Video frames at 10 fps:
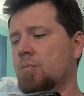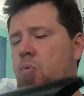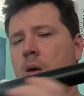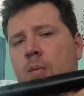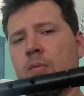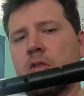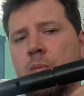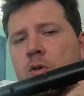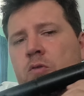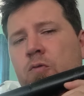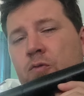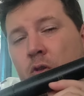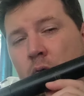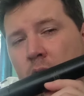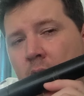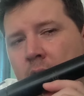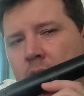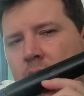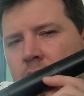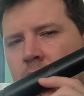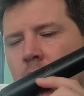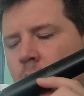probably the most flute-like low